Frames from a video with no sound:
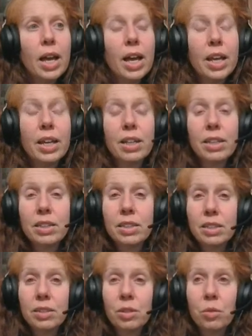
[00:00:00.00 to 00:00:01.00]

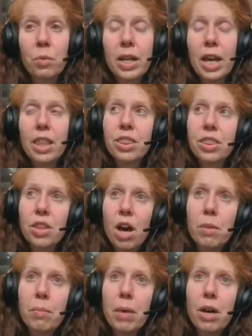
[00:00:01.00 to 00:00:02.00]
And when I
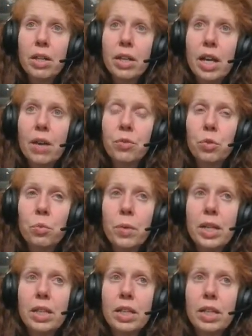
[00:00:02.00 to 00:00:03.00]
thought about it after
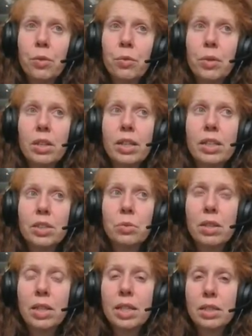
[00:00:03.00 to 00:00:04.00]
waking, I realized,
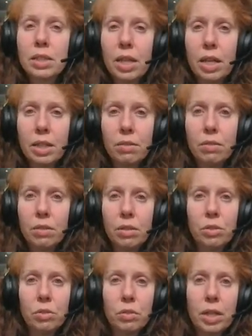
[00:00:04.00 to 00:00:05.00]
well, that's kind of
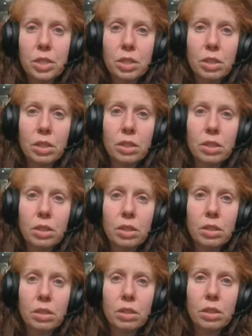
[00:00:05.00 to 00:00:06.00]
the direction
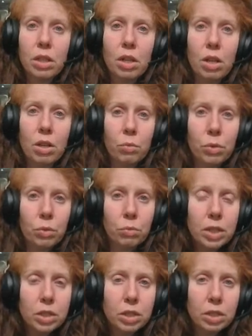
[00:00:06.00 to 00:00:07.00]
where
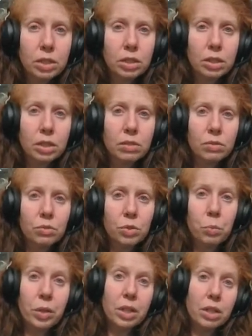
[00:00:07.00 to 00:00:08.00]
Russia is
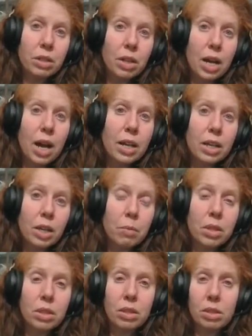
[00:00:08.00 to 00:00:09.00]
from where I
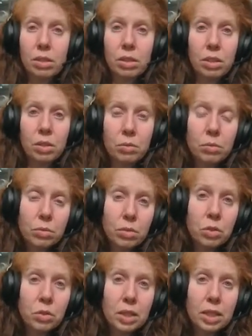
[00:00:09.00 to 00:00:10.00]
am in, you know,
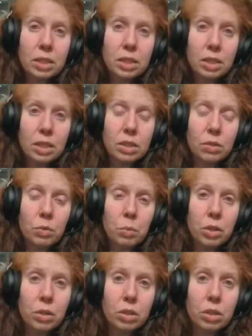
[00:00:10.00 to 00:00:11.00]
the United States of
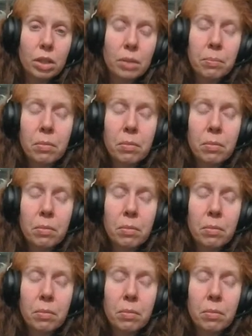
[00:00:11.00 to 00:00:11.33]
America.